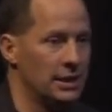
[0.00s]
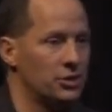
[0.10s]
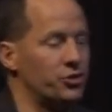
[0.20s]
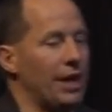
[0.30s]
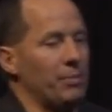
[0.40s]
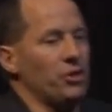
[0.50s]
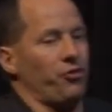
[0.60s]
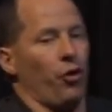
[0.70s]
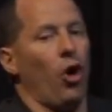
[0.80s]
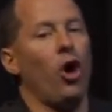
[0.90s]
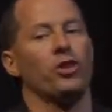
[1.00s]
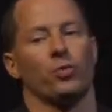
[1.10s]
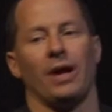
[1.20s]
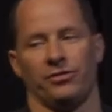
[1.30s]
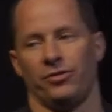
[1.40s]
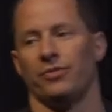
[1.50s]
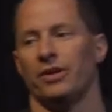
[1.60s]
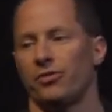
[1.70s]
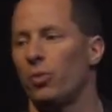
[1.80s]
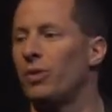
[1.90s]
So that means for all the rest of
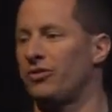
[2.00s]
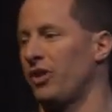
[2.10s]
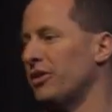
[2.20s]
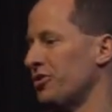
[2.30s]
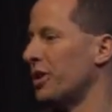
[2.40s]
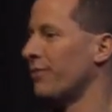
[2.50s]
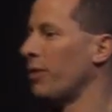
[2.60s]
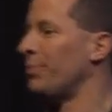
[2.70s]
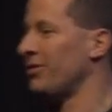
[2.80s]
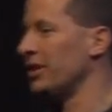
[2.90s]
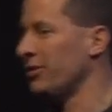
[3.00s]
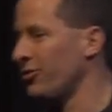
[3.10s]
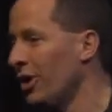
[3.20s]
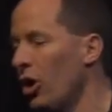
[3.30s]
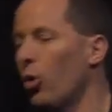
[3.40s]
us, when we say it's none of our business,